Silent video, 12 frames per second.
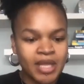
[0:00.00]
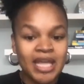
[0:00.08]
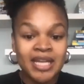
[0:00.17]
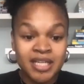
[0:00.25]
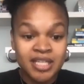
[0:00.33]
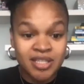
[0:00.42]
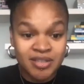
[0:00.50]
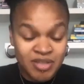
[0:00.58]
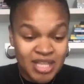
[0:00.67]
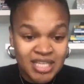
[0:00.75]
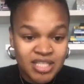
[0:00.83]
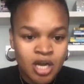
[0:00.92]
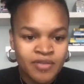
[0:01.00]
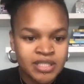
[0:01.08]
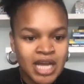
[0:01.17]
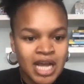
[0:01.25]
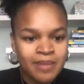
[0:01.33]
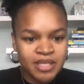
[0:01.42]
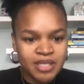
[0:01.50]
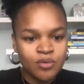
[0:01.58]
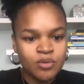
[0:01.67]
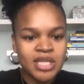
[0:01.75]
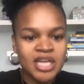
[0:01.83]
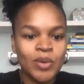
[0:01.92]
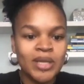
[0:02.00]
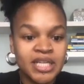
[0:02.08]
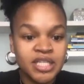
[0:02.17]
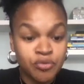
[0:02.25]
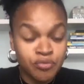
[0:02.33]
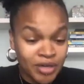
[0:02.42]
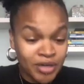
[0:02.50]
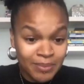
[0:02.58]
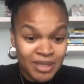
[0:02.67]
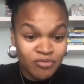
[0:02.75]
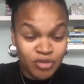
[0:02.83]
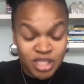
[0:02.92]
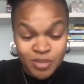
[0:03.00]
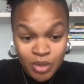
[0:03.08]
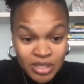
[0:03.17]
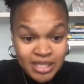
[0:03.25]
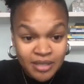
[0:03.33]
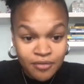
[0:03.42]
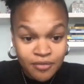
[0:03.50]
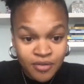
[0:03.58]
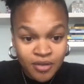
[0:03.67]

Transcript: in these current times it feels like we need to really be responsive